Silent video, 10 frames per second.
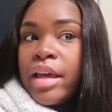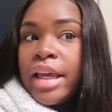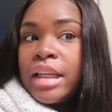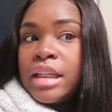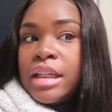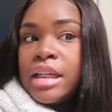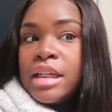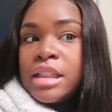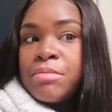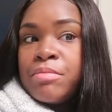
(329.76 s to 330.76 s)
And
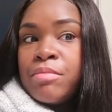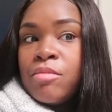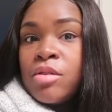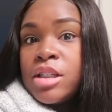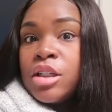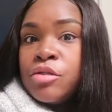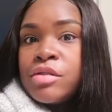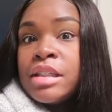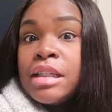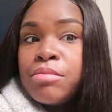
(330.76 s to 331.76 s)
it was a
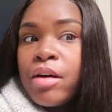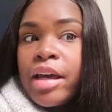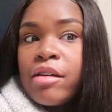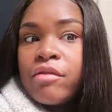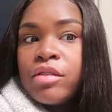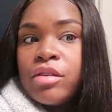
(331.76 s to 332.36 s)
loose deep wave.